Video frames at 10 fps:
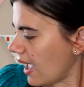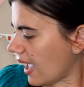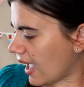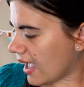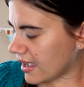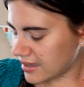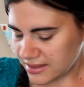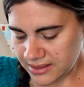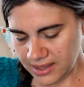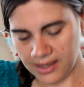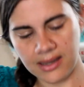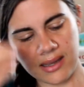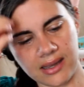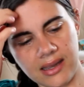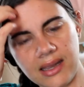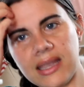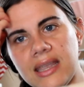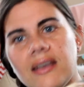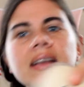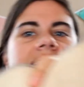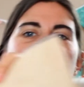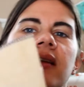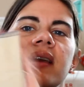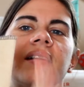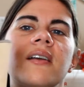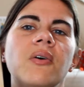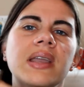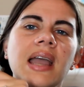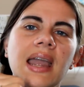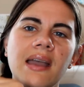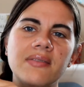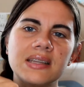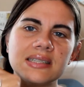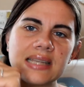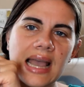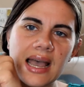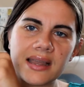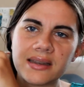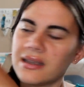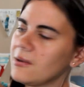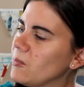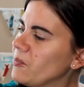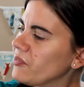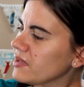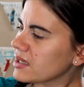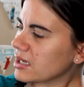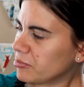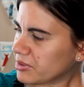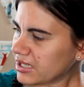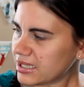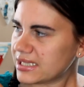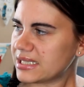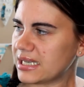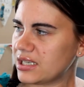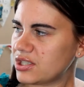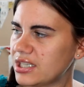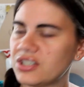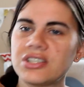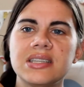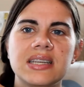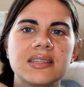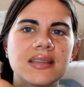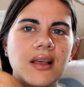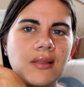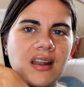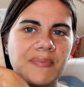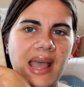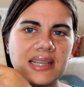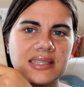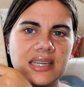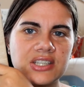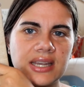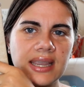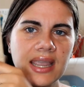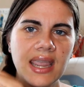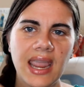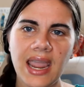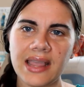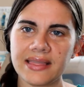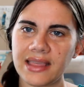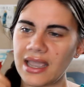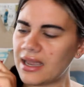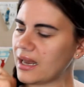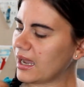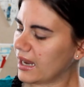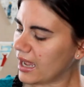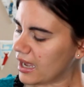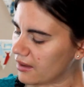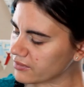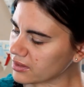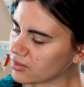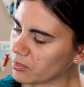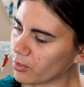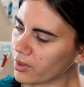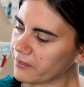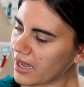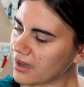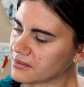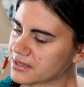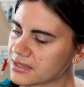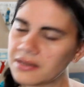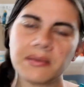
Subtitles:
And here is how they are going. I have the dad completely stitched. He just needs a lot of back stitching. And then I have the little boy mouse